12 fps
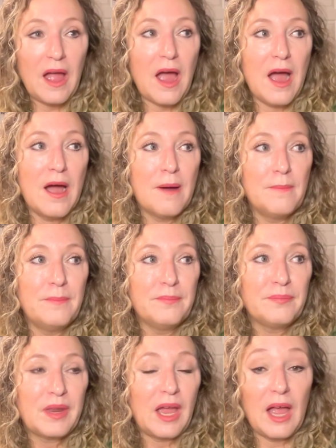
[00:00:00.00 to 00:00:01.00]
Um,
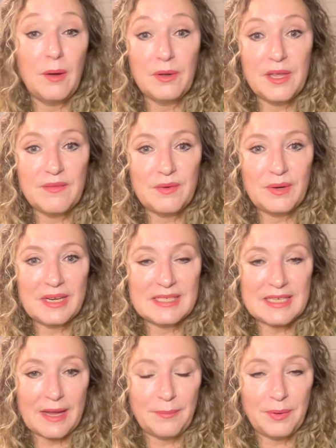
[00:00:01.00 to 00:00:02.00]
I will give you an
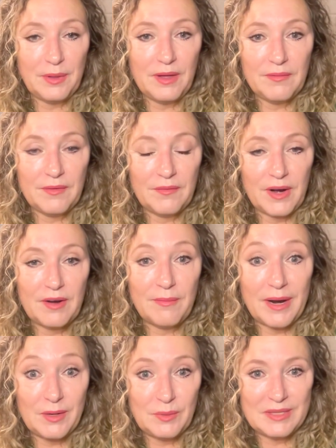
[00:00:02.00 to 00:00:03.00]
example of a friend of
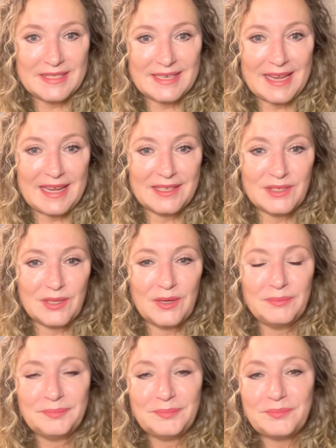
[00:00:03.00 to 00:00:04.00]
mine who is a cancer.